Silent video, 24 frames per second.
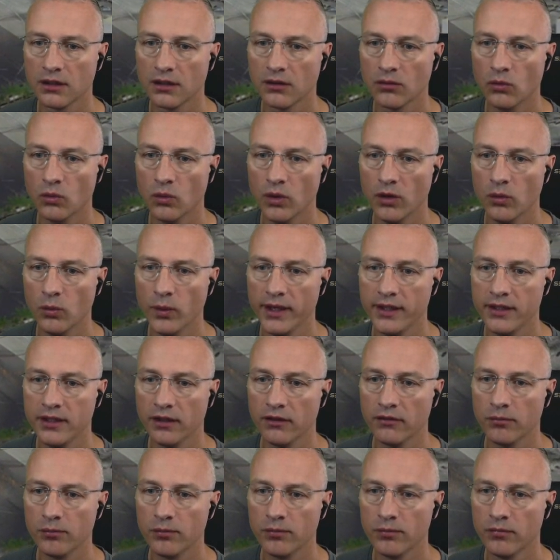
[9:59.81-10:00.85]
one
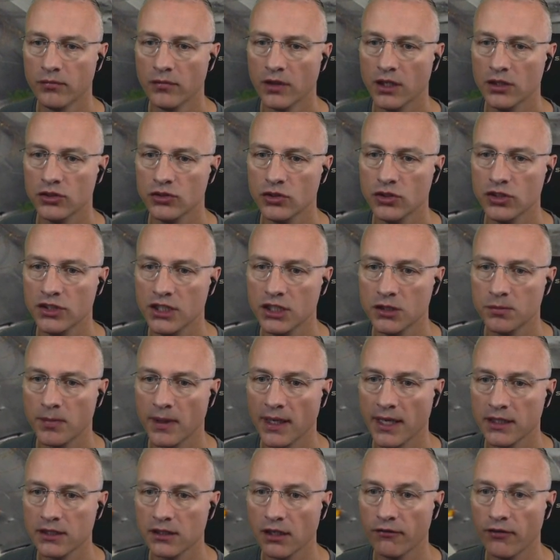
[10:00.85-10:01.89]
waiting as soon as he's
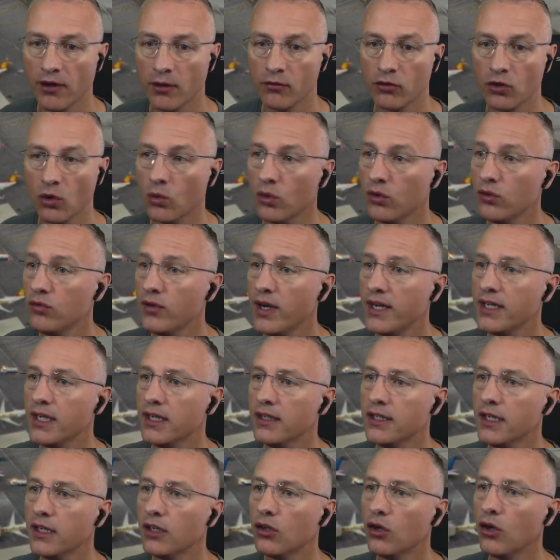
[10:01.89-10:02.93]
passed. In fact, we've got one ready to
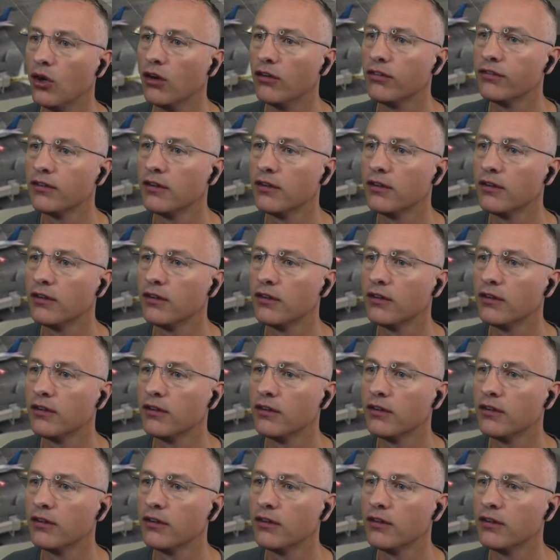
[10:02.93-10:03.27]
take off.